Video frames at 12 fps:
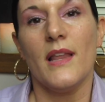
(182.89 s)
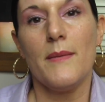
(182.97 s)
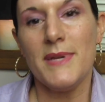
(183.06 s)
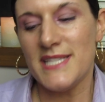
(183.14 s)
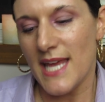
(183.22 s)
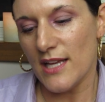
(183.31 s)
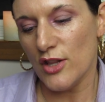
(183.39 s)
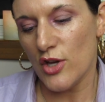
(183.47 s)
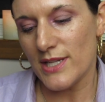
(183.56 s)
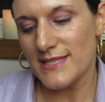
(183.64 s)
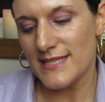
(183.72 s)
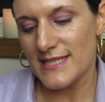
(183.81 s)
Let me take a
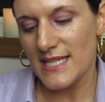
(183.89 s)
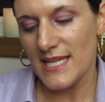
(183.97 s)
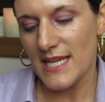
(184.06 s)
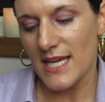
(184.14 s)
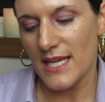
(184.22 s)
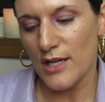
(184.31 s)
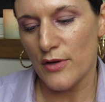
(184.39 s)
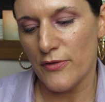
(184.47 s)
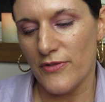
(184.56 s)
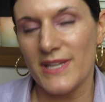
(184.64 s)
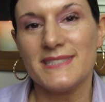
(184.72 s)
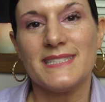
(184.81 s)
look and see
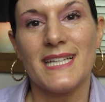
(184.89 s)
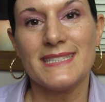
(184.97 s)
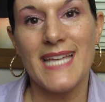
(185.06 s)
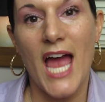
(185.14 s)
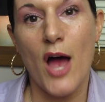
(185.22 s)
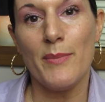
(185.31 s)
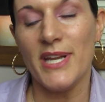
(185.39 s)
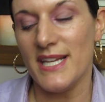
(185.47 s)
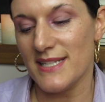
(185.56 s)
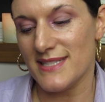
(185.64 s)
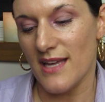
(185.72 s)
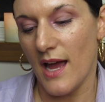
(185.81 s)
if it says how many
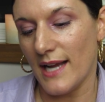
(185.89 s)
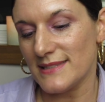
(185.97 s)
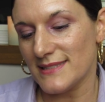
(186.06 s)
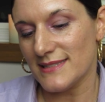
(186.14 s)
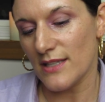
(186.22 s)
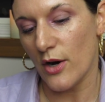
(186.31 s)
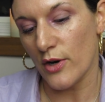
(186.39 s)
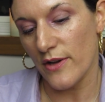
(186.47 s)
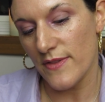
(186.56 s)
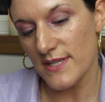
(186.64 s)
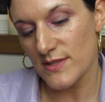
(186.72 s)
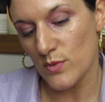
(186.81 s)
designs are
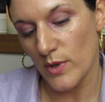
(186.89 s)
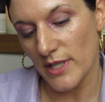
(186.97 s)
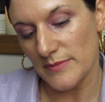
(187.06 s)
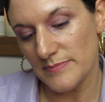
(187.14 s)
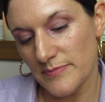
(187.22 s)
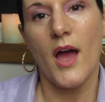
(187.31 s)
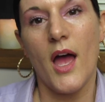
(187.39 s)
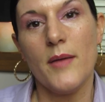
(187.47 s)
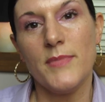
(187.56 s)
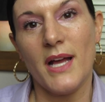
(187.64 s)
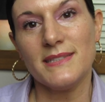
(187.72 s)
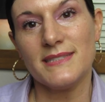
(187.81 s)
in this one.
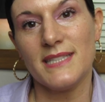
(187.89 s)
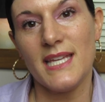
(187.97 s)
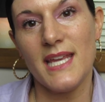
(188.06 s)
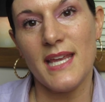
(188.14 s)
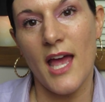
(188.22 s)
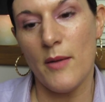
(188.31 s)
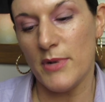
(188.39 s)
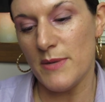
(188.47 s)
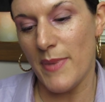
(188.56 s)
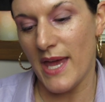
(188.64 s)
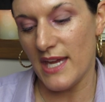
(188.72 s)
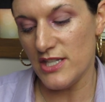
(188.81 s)
I'm not seeing how many
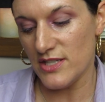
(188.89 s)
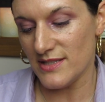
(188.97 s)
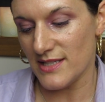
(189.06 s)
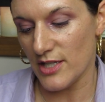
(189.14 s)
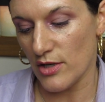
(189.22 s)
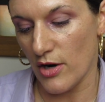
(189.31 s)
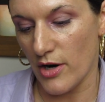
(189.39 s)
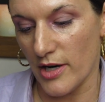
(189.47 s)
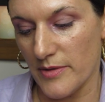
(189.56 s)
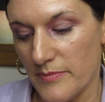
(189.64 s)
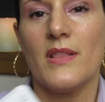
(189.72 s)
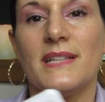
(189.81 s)
pages there
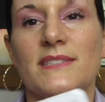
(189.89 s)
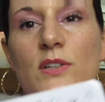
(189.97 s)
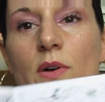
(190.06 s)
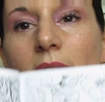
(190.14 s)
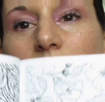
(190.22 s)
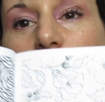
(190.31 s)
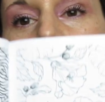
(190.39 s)
are. Let's go ahead and